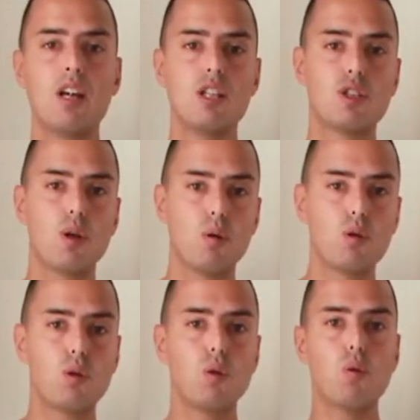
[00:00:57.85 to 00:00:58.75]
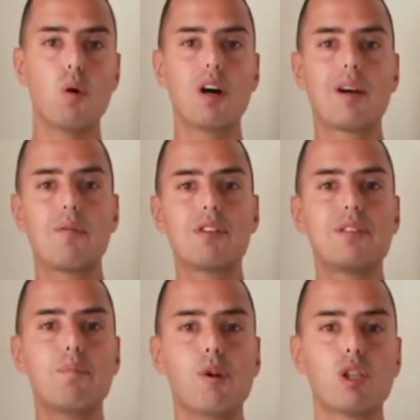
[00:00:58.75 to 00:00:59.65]
So to work
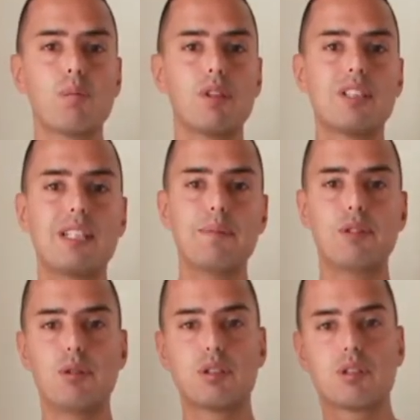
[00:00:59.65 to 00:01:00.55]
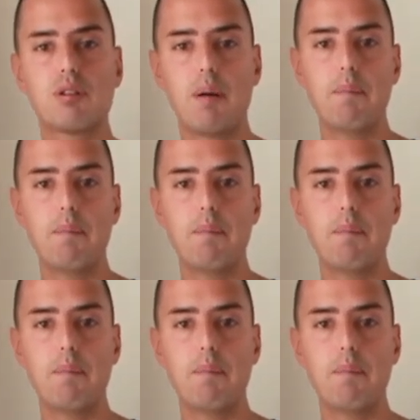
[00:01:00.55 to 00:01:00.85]
with multiple teams doing Scrum.